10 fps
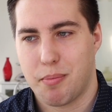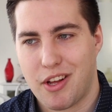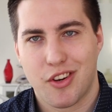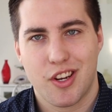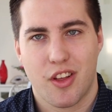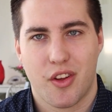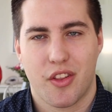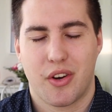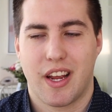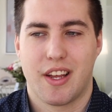Balcony, on the
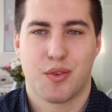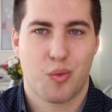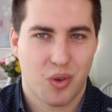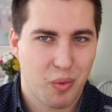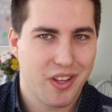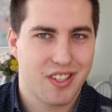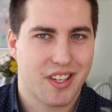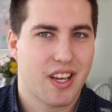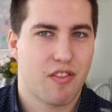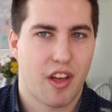other hand, we're willing to
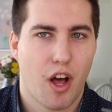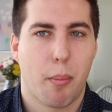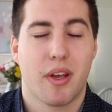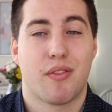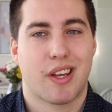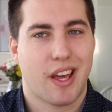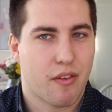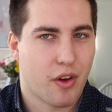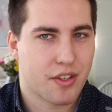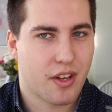give that up if it
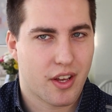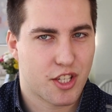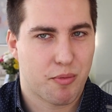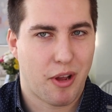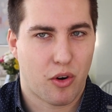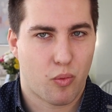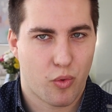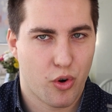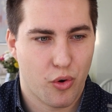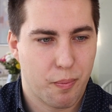gave us a spare
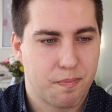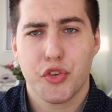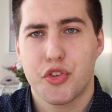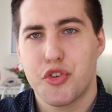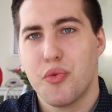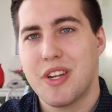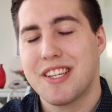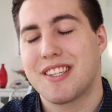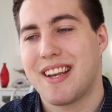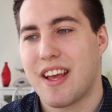room. You
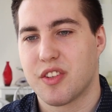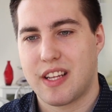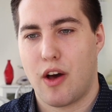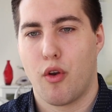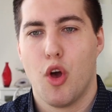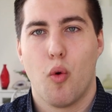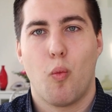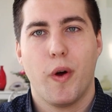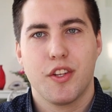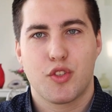need to nail down
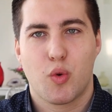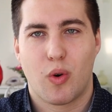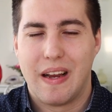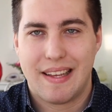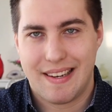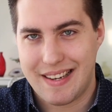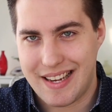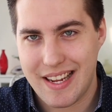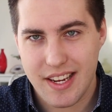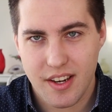what is your
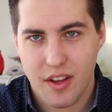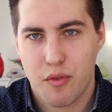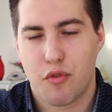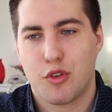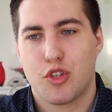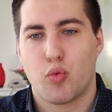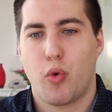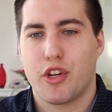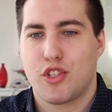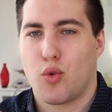need versus
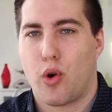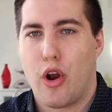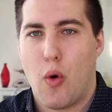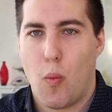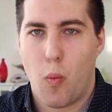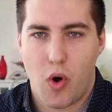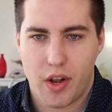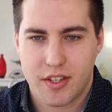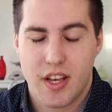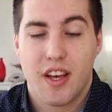what is your
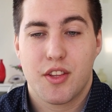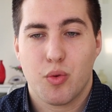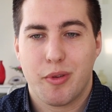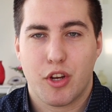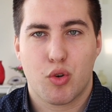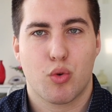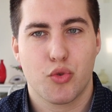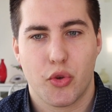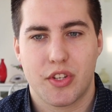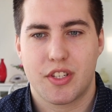want. This will be a
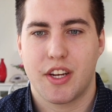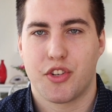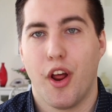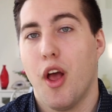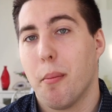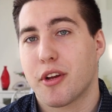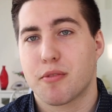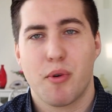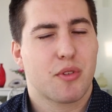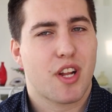crucial distinction,
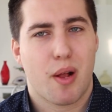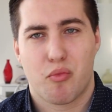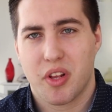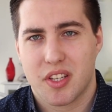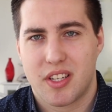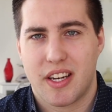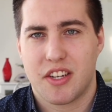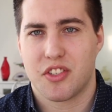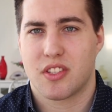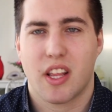because most time real estate
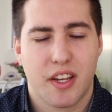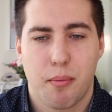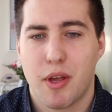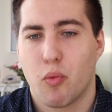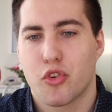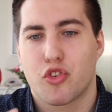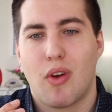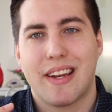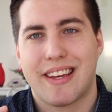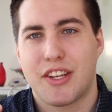agents like me will
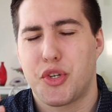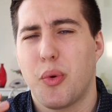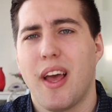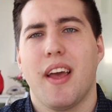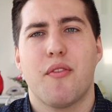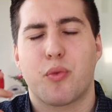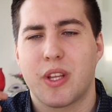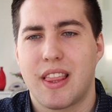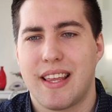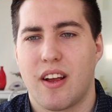try to get you
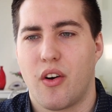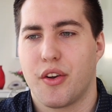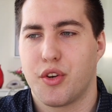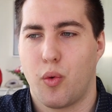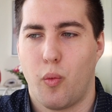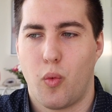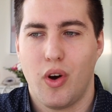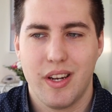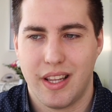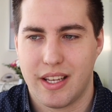everything on your
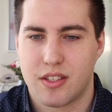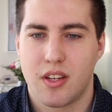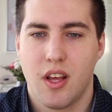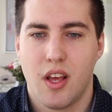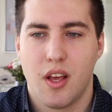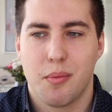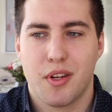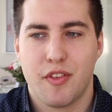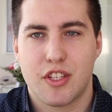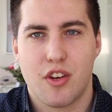want list, but
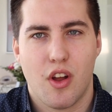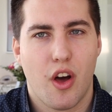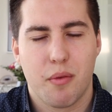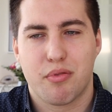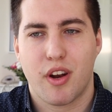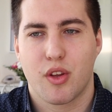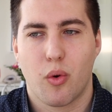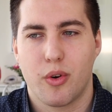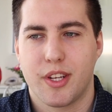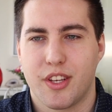if it's not a
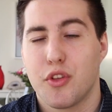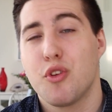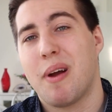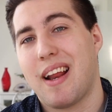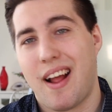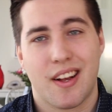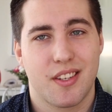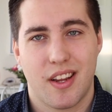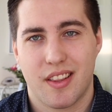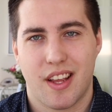priority, you might
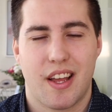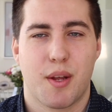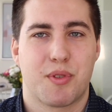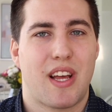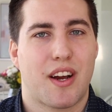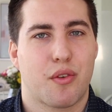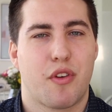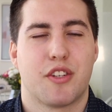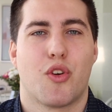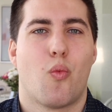accidentally end up
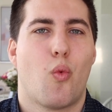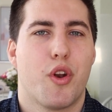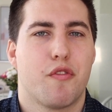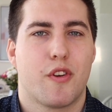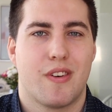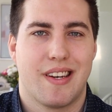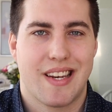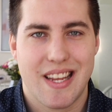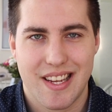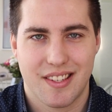sacrificing one of your
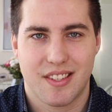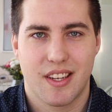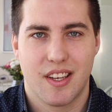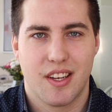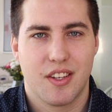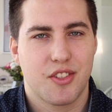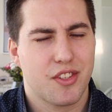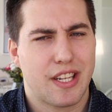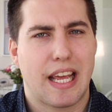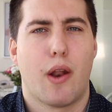needs
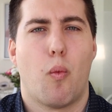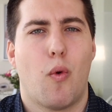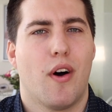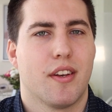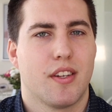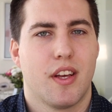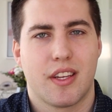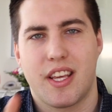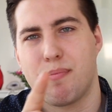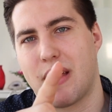just to get a want.
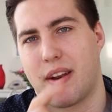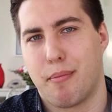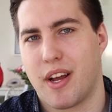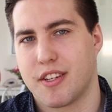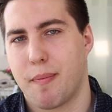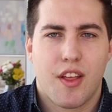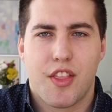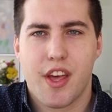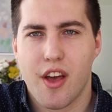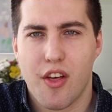Keep that in mind.
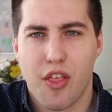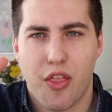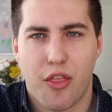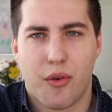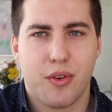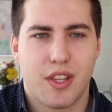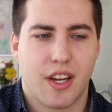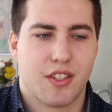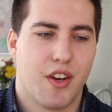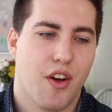The third
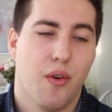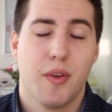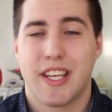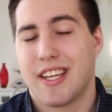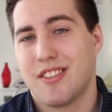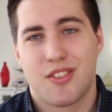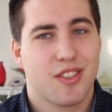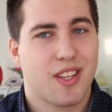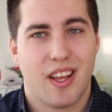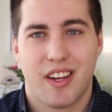thing to know is,
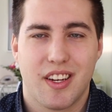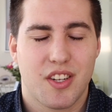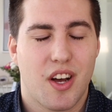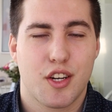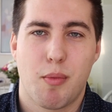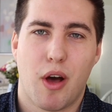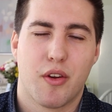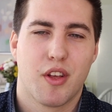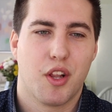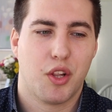just like I talked
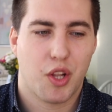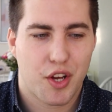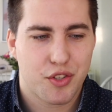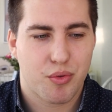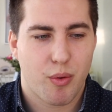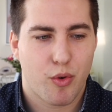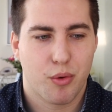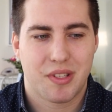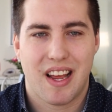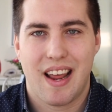about, laundry
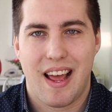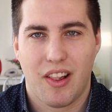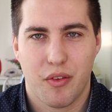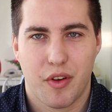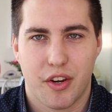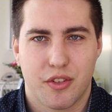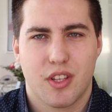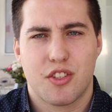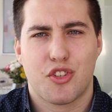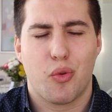rooms and elevators.
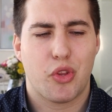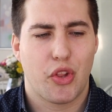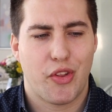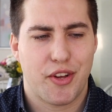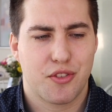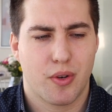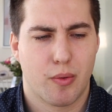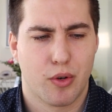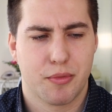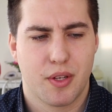Let's start with laundry
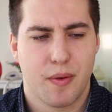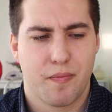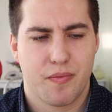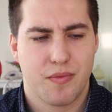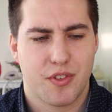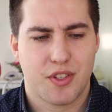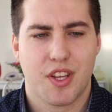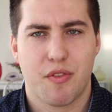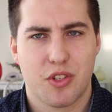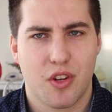rooms. See if it's an